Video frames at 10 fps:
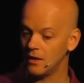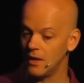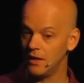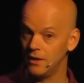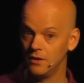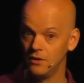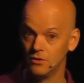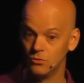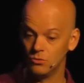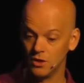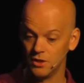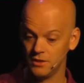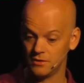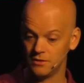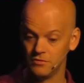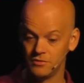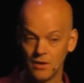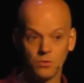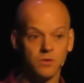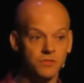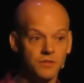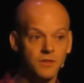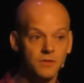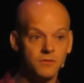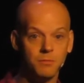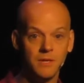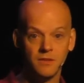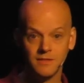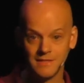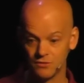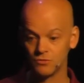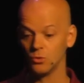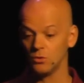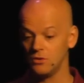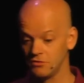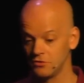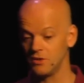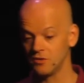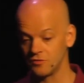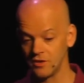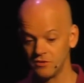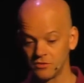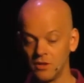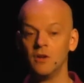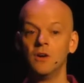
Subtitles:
and RIDE is now considered to be the default user interface